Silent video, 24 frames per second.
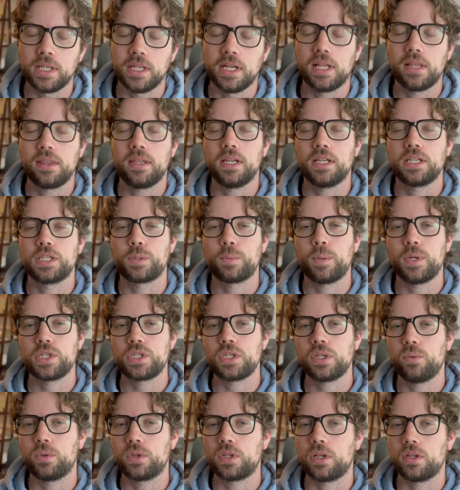And I think especially
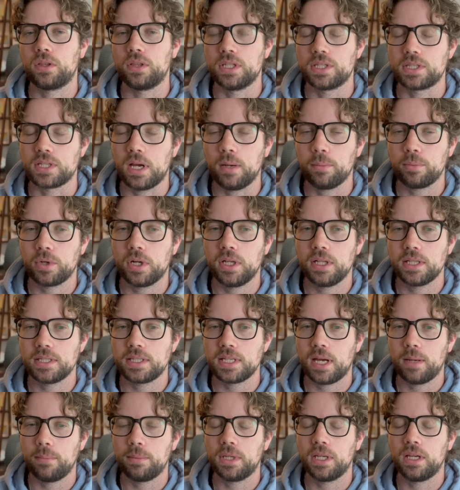with this upgrade that's
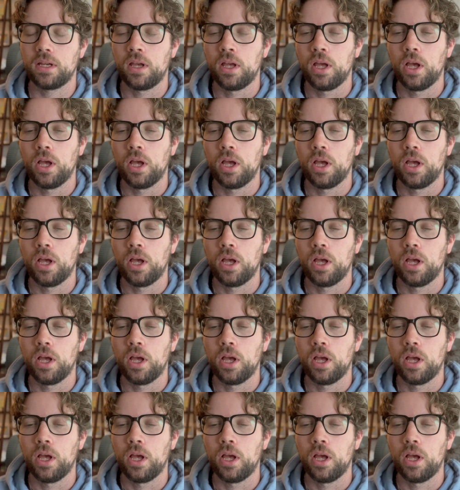happening,